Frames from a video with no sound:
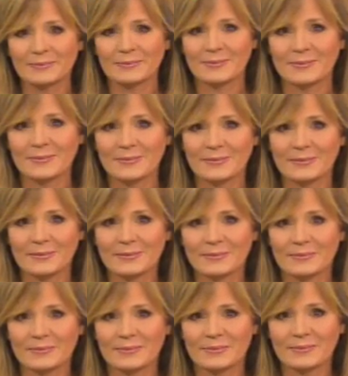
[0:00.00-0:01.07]

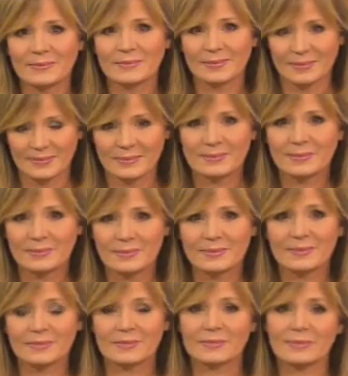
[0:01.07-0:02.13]

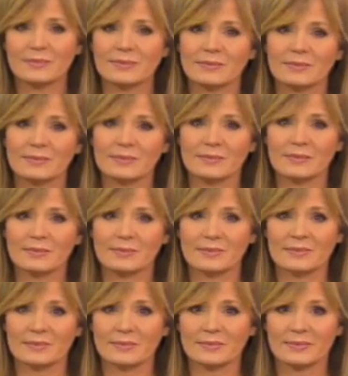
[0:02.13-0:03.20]

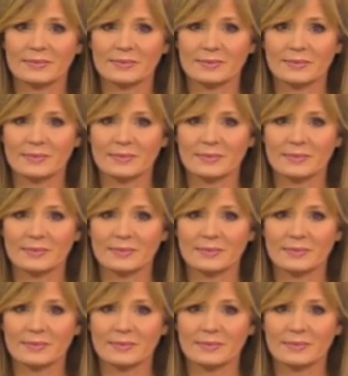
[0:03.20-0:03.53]
No words are spoken by the person on screen.